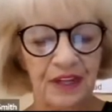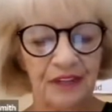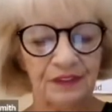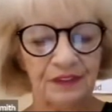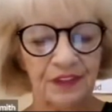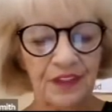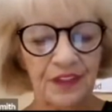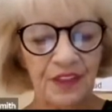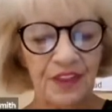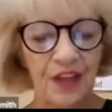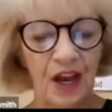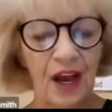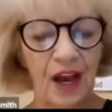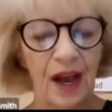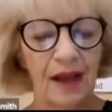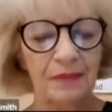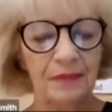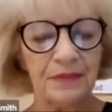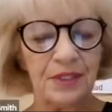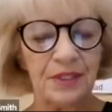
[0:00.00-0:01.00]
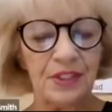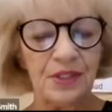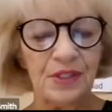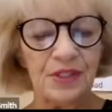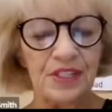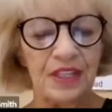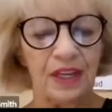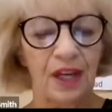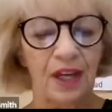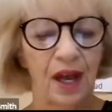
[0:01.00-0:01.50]
of the Hot
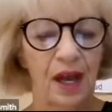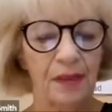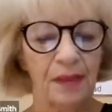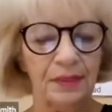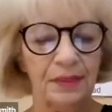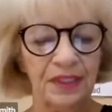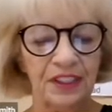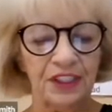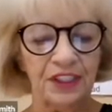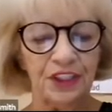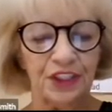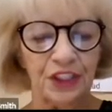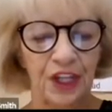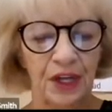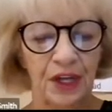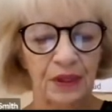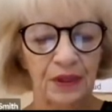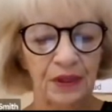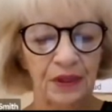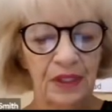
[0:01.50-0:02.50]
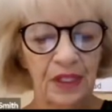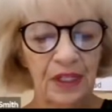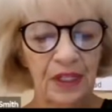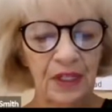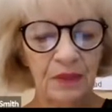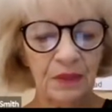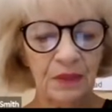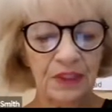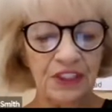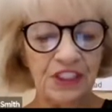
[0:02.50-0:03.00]
Medusa Comedy Show,
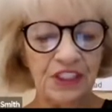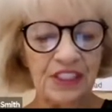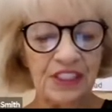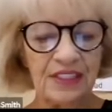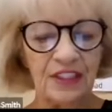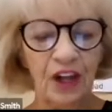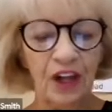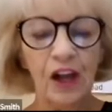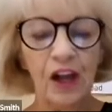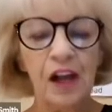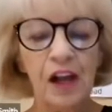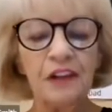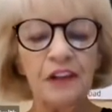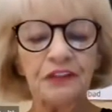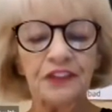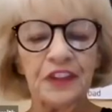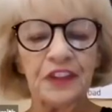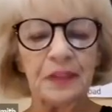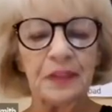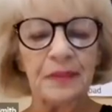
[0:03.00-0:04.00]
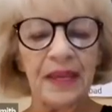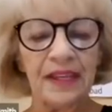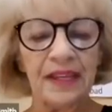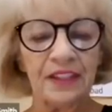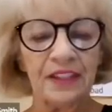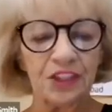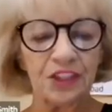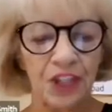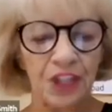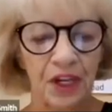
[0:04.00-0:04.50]
which is an all-female
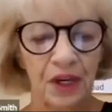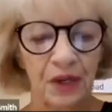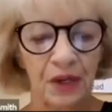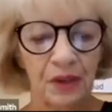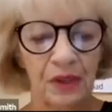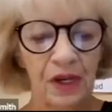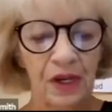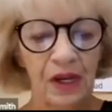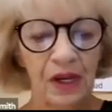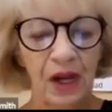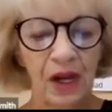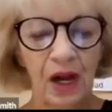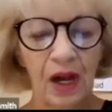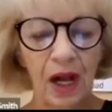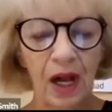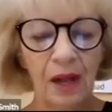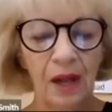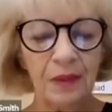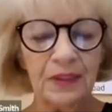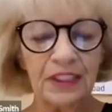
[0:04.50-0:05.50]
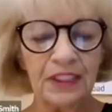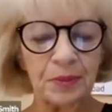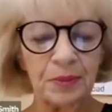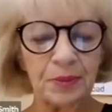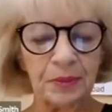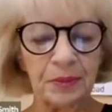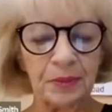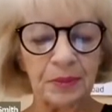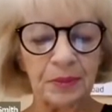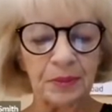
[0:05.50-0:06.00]
show always
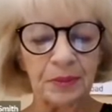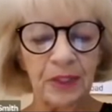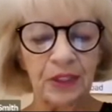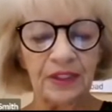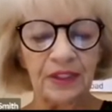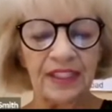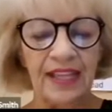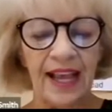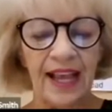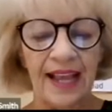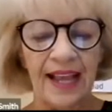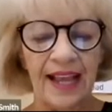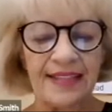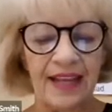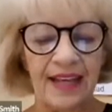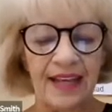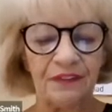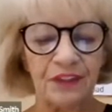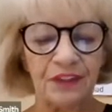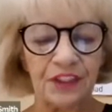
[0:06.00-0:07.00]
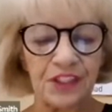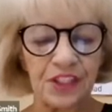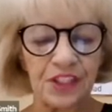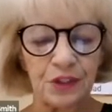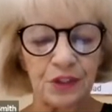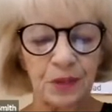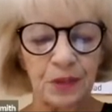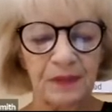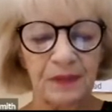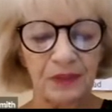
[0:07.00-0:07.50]
promoting a diverse
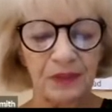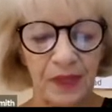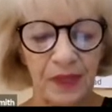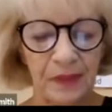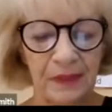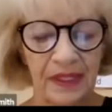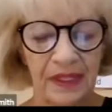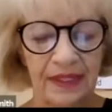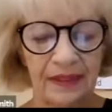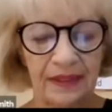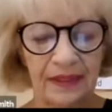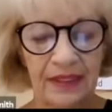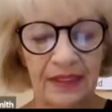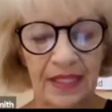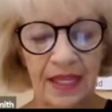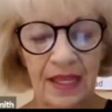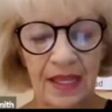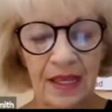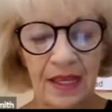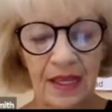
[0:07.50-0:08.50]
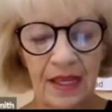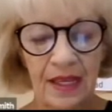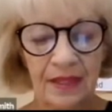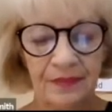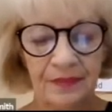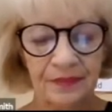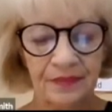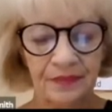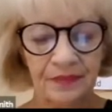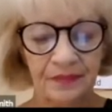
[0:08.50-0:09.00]
group of women.
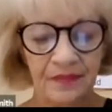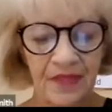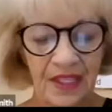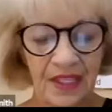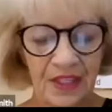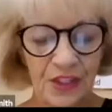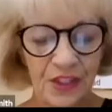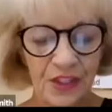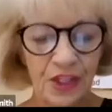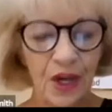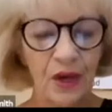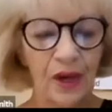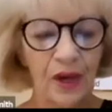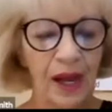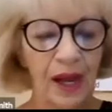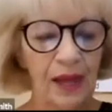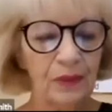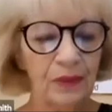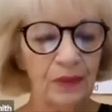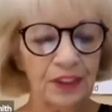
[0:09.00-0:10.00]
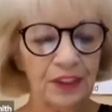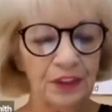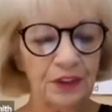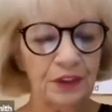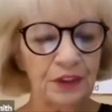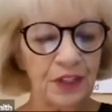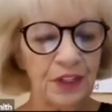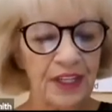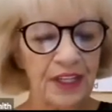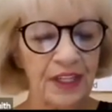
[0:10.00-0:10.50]
So I want you
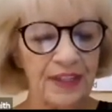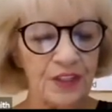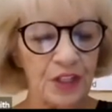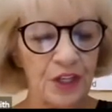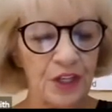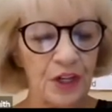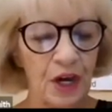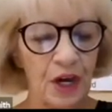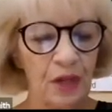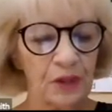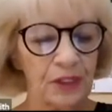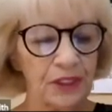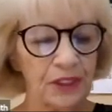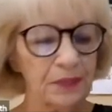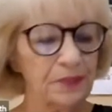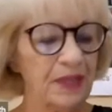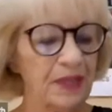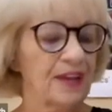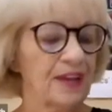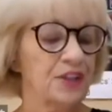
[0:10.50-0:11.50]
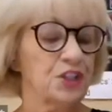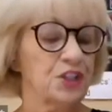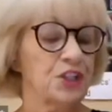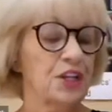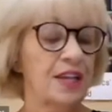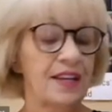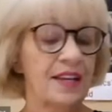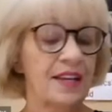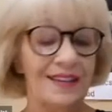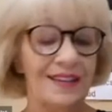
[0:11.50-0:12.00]
to get to know her because
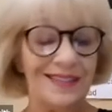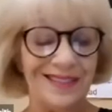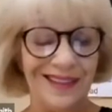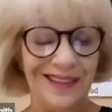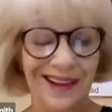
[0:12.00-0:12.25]
she is